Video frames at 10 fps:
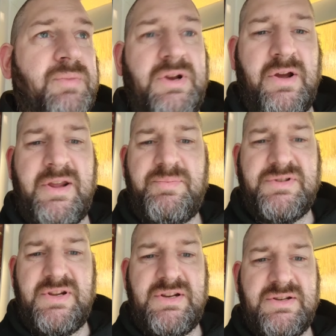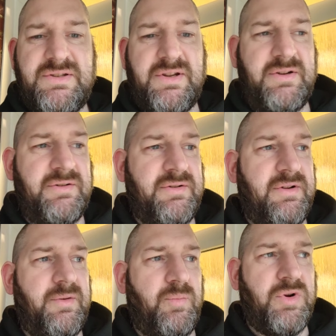But no, he proceeded to.
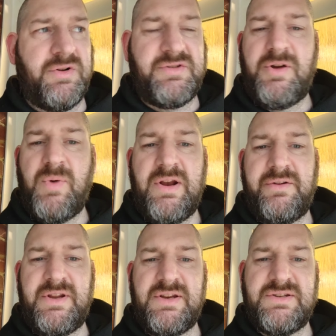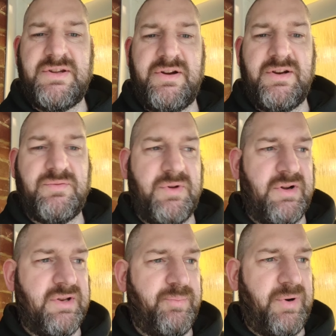Worked so well on the inside, he was
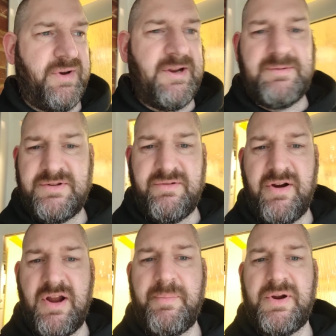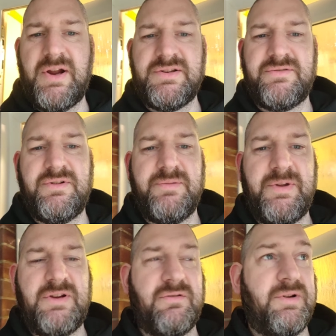working the body, he was throwing uppercuts through in the
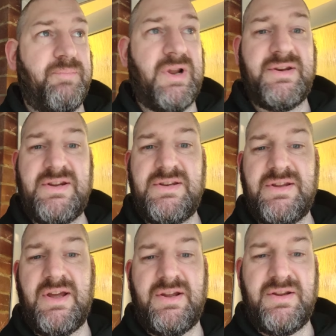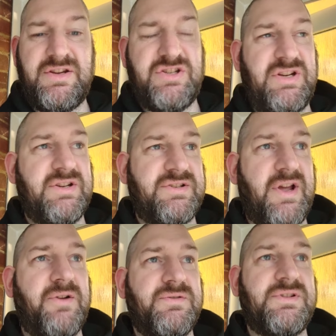middle, he bloodied Ishida's
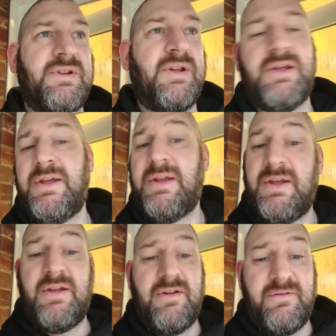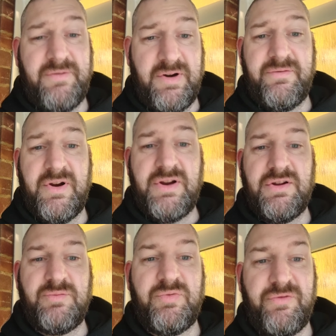nose. Very, very
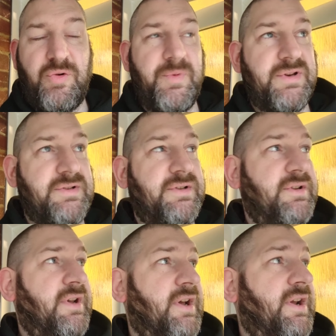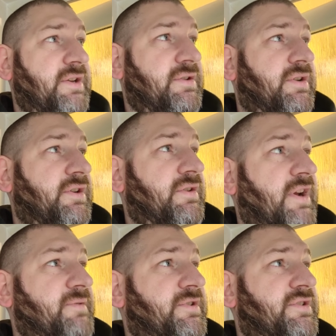good performance. He took a
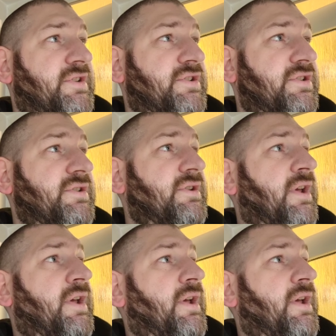unanimous decision.